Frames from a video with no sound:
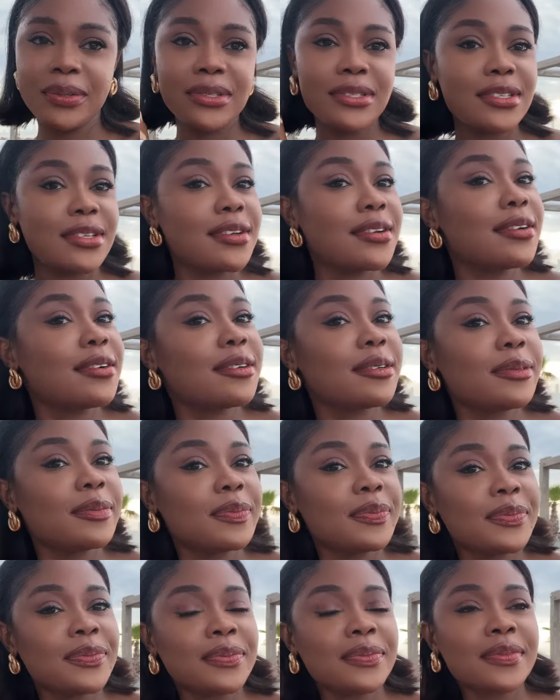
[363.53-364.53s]
So
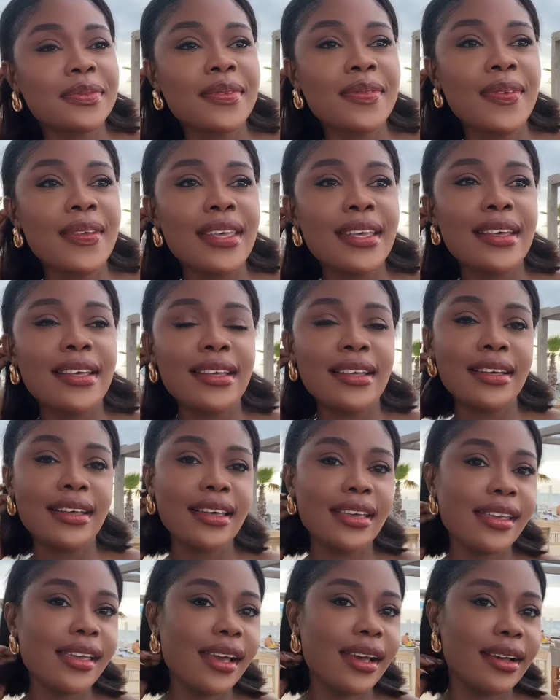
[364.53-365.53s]

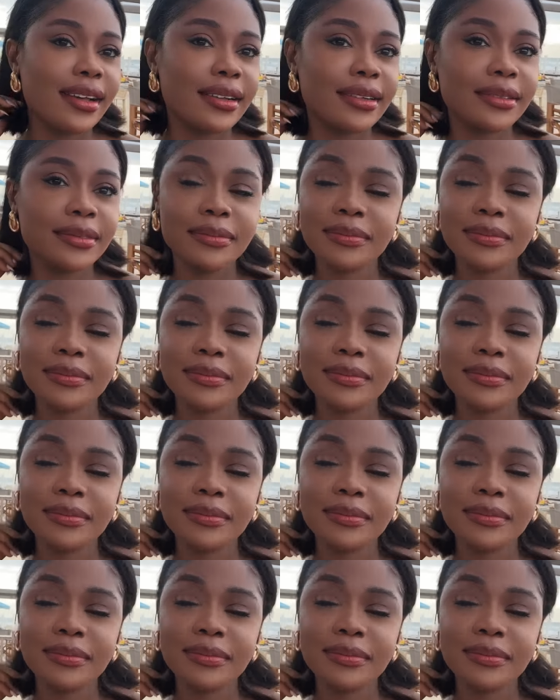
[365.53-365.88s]
yeah.